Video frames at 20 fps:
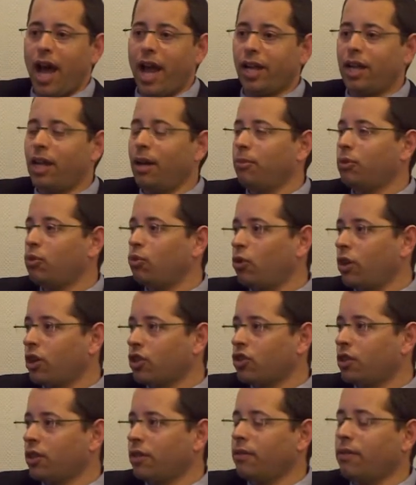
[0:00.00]
I came to
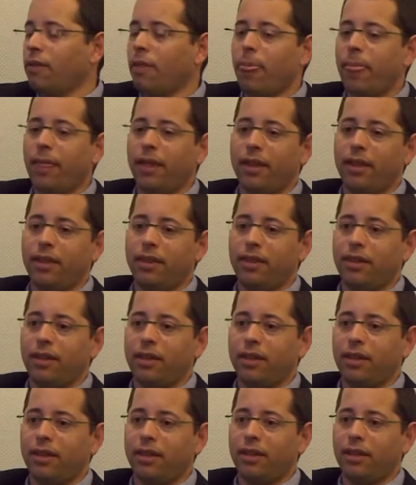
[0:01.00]
Russia and
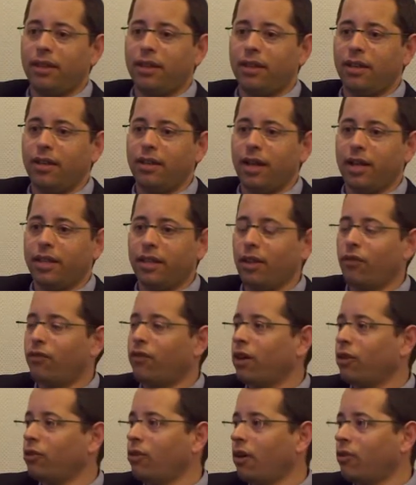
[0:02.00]
I
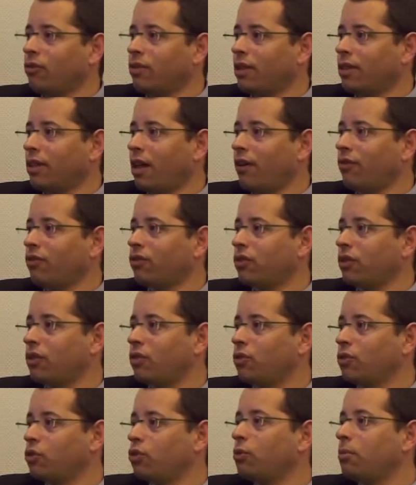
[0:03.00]
found out that
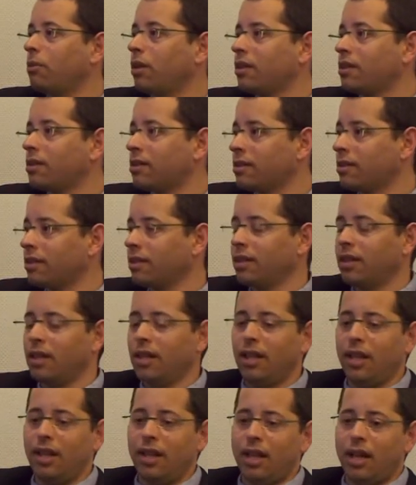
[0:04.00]
after 2 months,
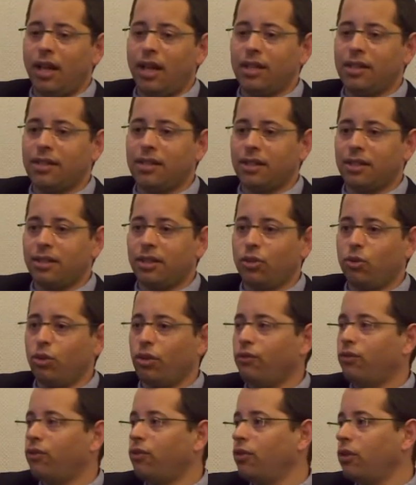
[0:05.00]
I
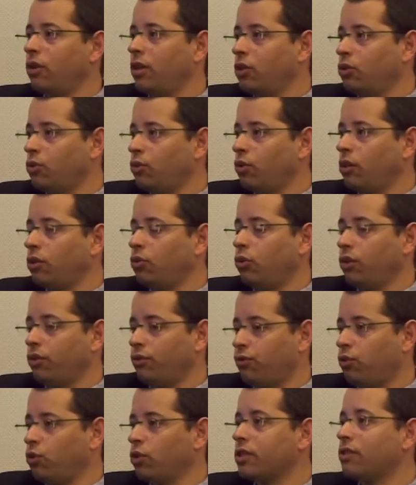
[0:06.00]
succeeded to
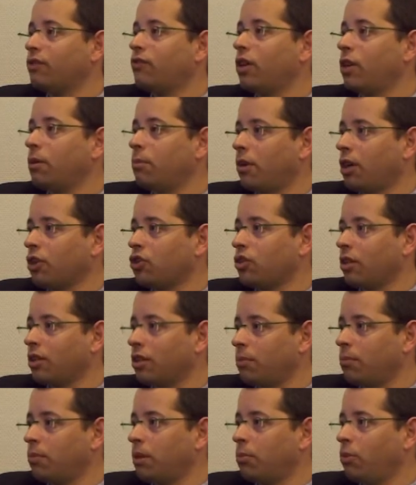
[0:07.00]
influence very much
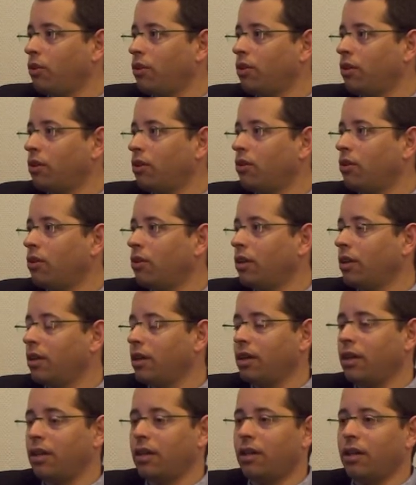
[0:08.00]
on the people there.
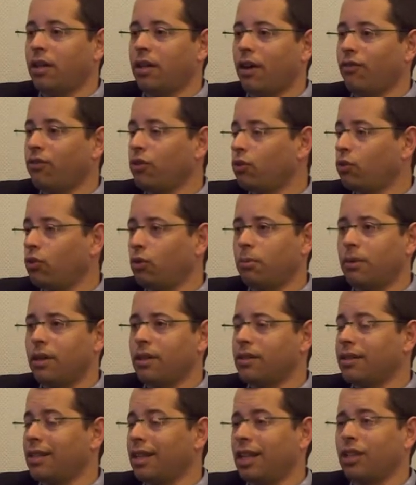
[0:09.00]
After 2
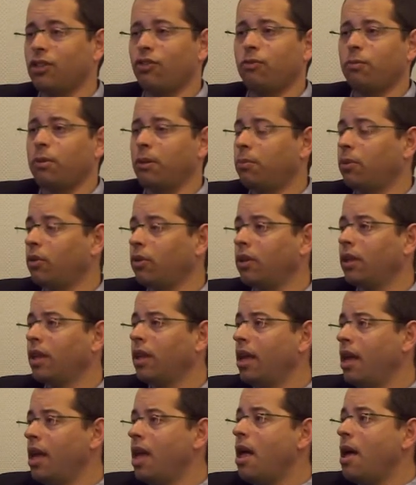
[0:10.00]
months, a lot of people
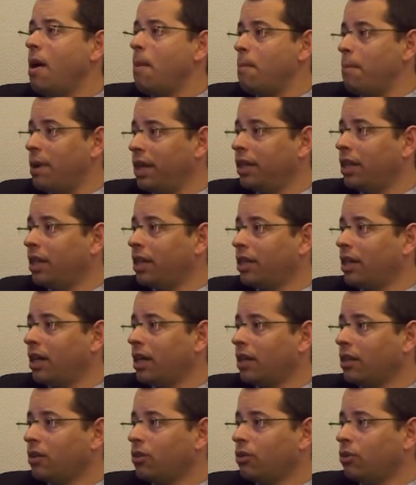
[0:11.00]
made
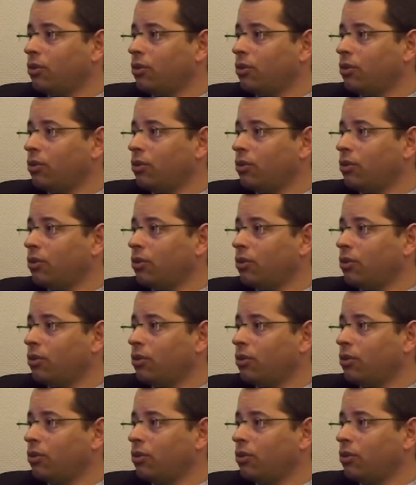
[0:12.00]
Aliyah